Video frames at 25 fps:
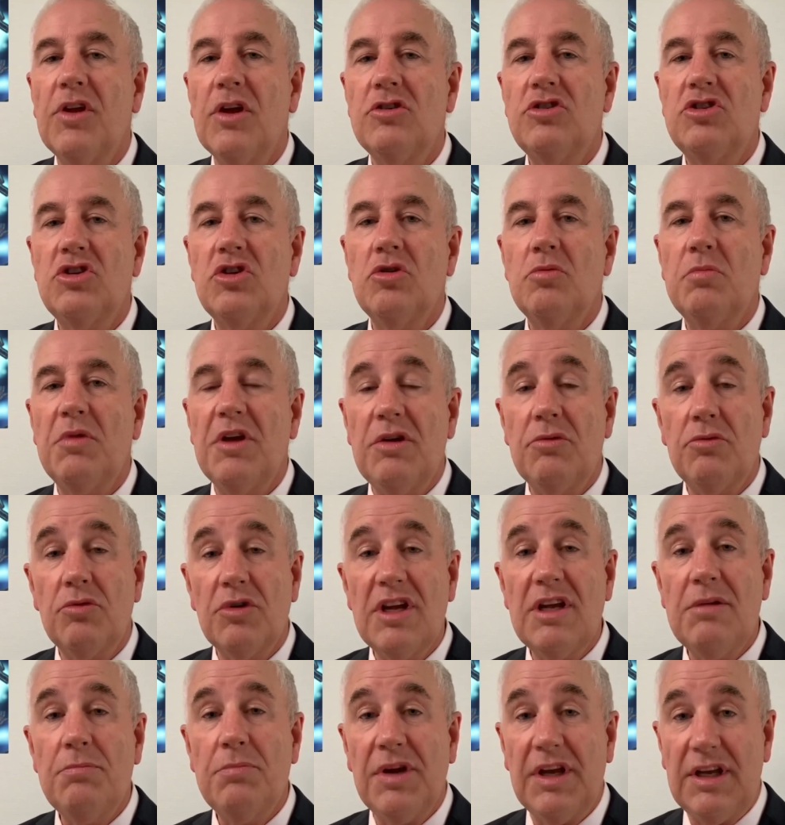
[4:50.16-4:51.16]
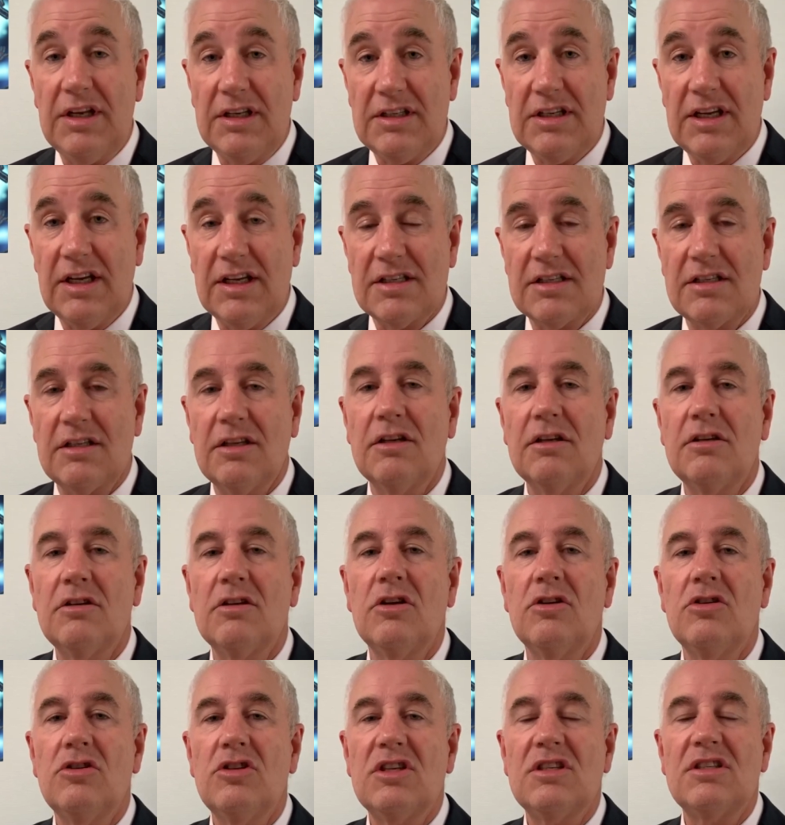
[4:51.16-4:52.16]
to be repeat tested
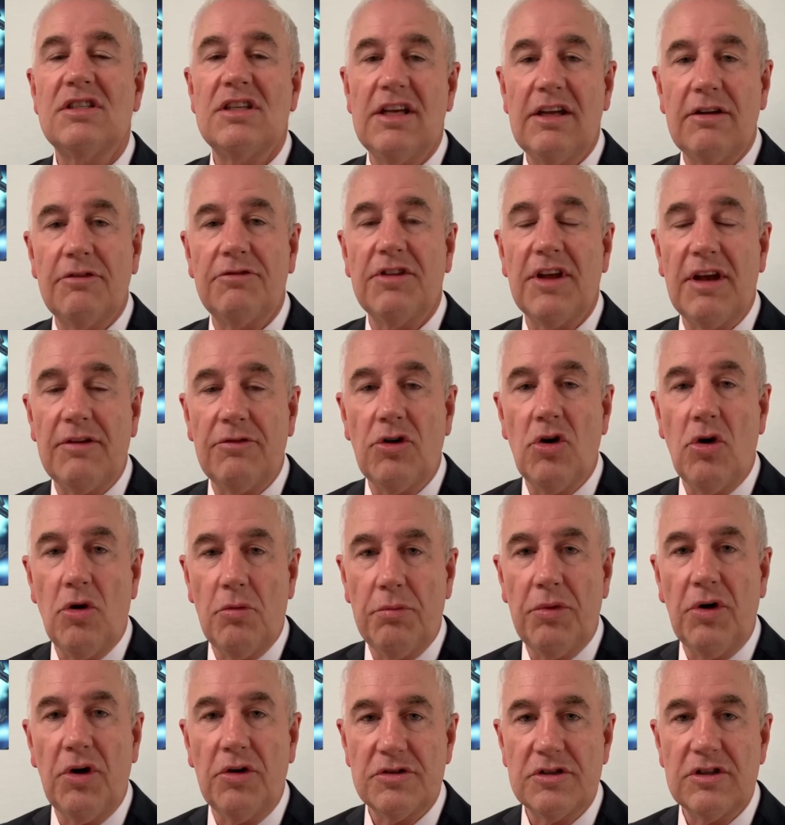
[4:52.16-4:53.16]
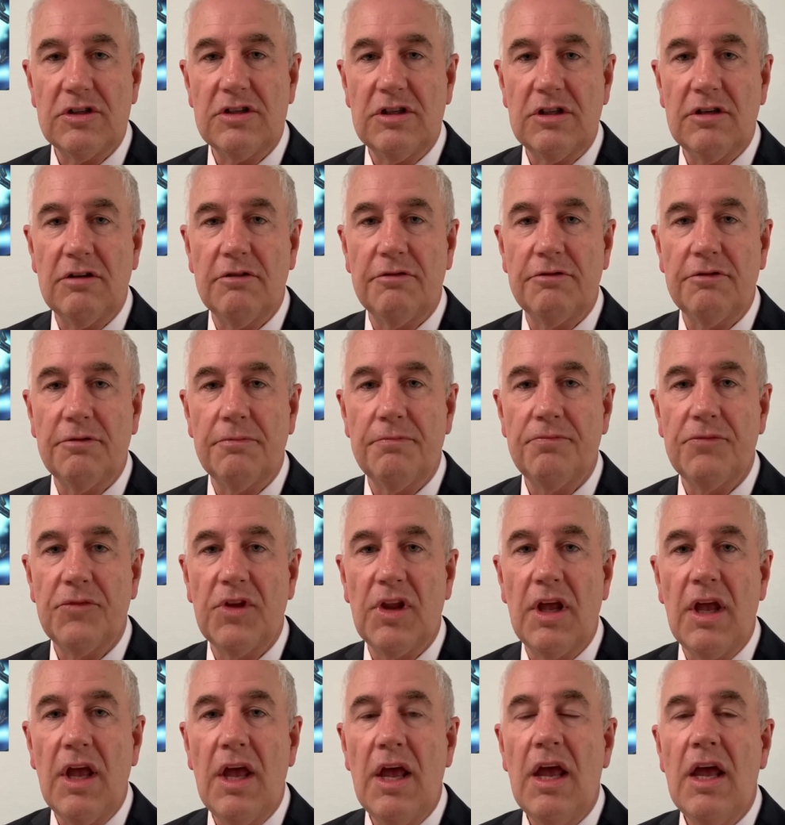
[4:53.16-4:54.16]
to see if they've gone positive.
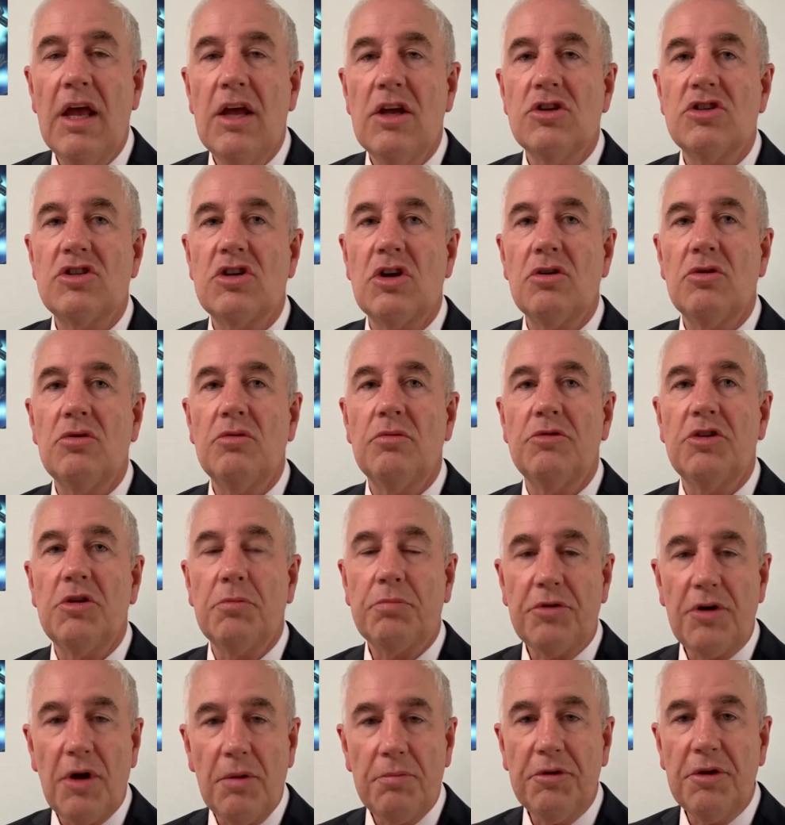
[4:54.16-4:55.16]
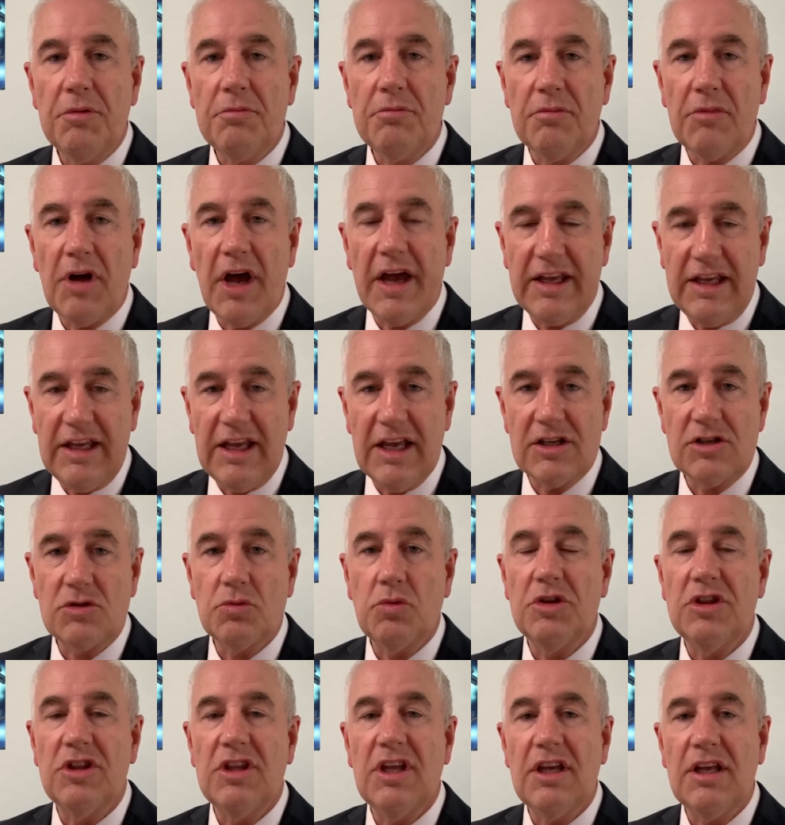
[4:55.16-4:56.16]
So the problem, I guess,
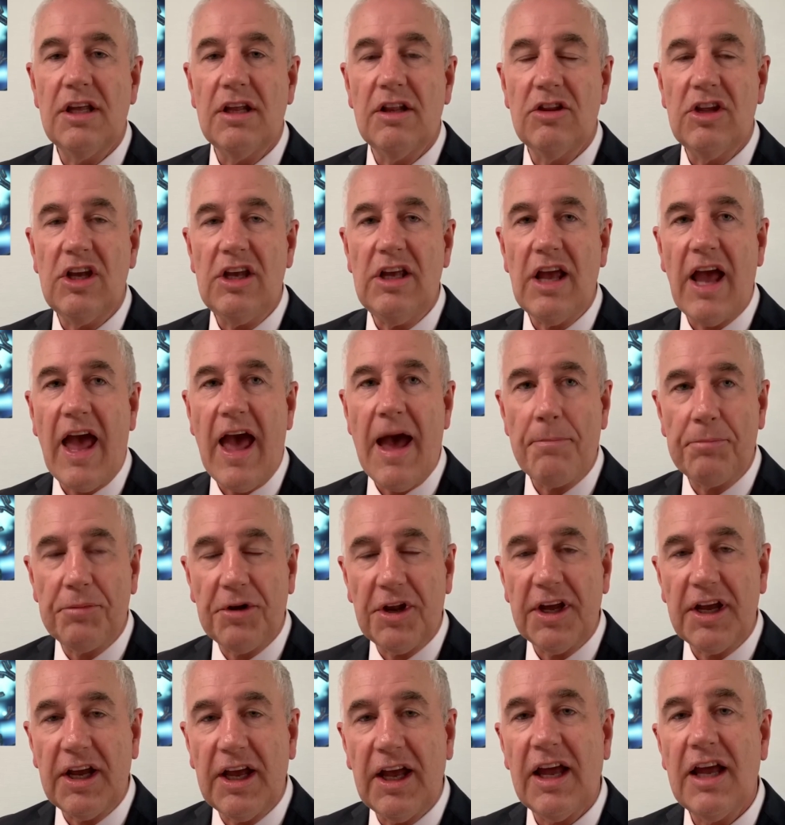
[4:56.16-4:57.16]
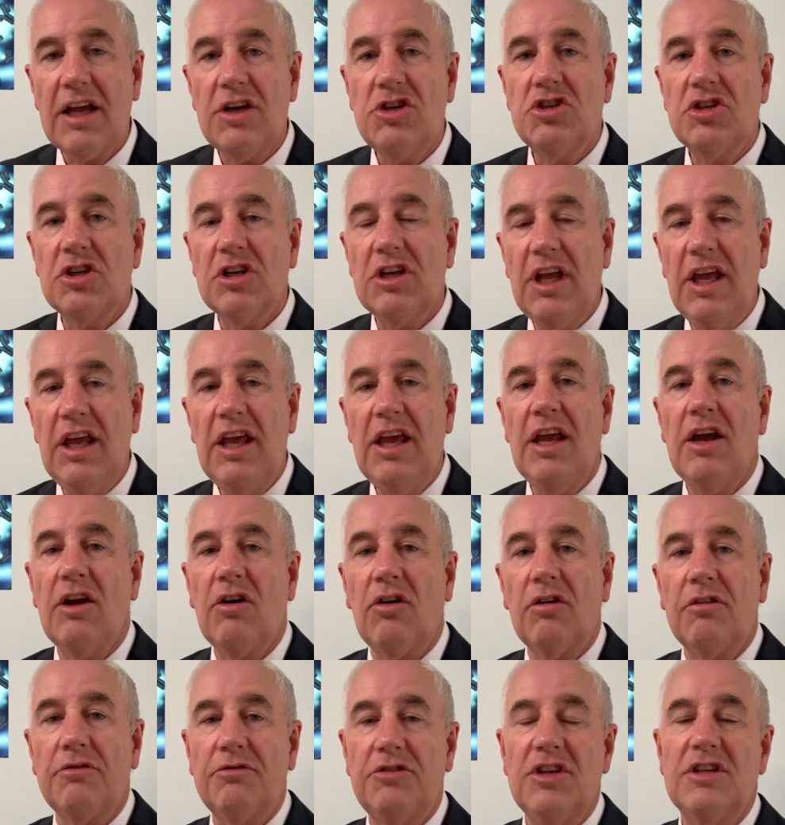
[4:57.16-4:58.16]
with the application
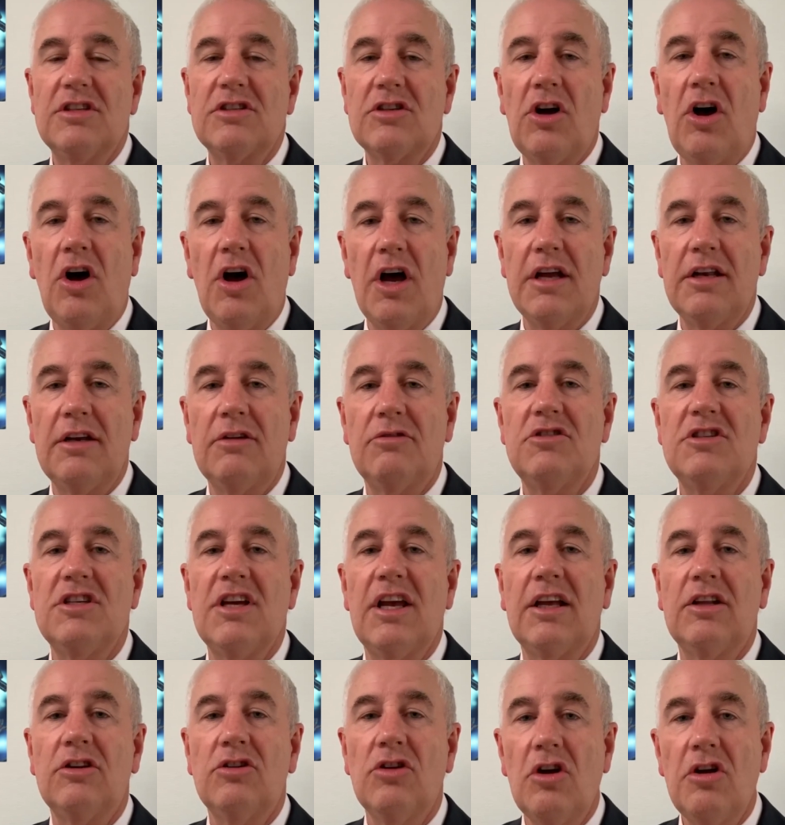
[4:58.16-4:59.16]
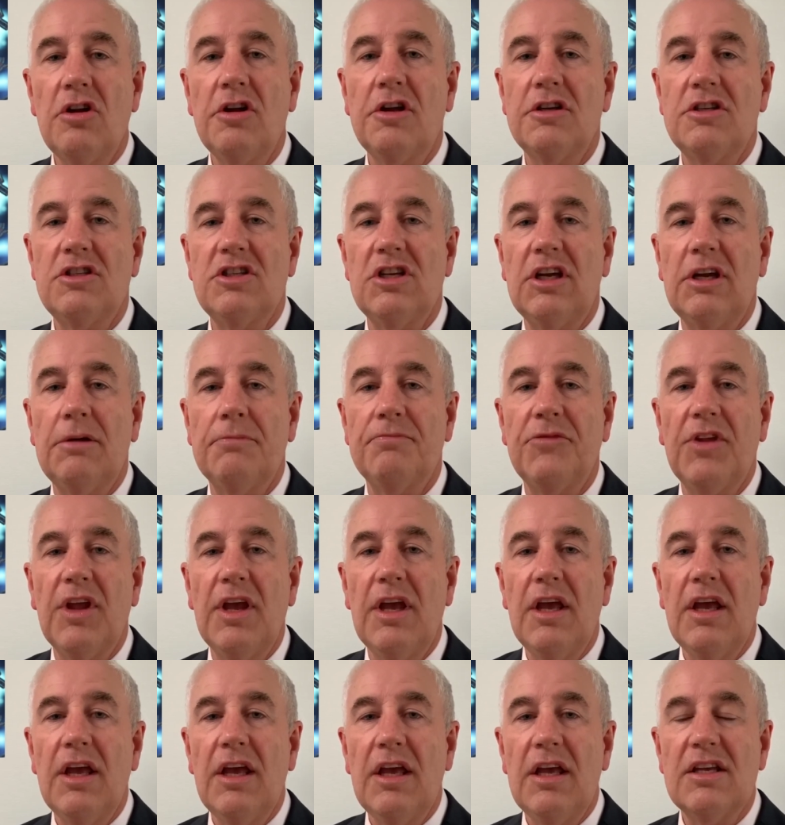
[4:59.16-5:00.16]
here of this kind of technology
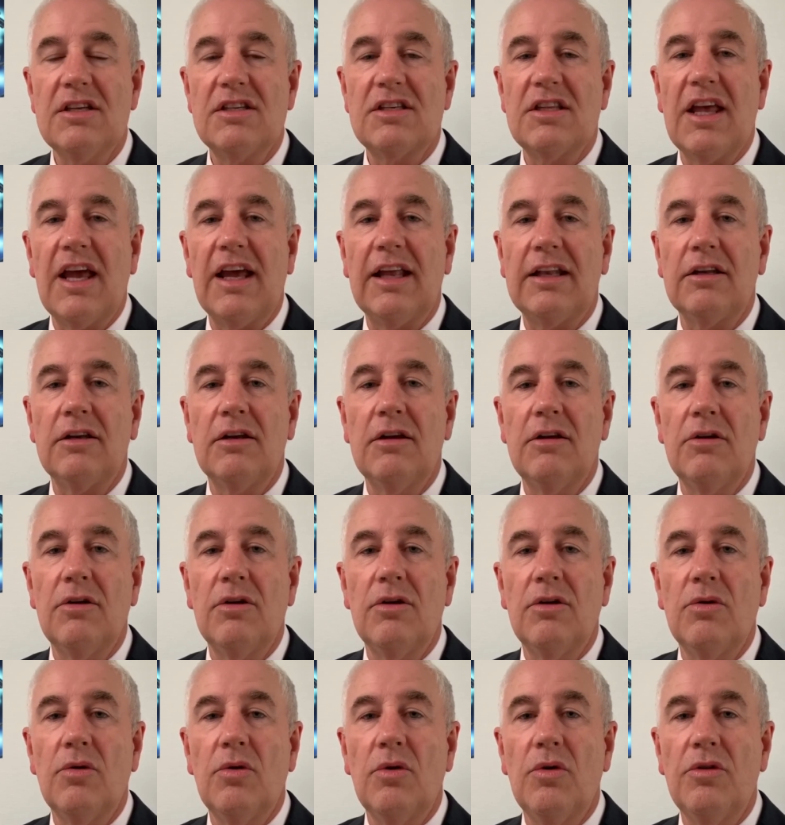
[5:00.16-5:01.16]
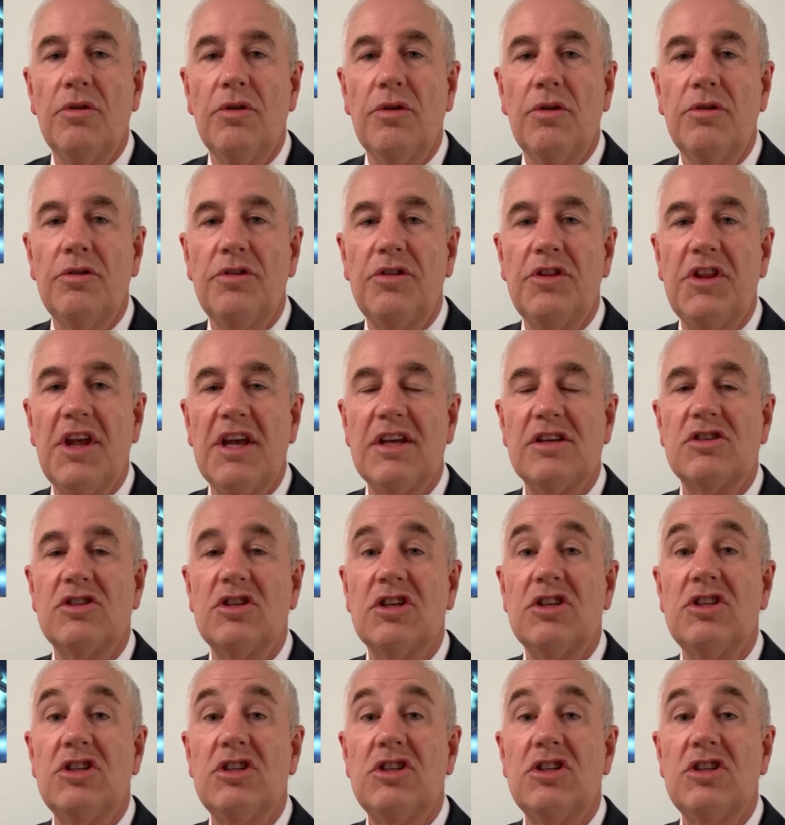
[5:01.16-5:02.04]
is that there's the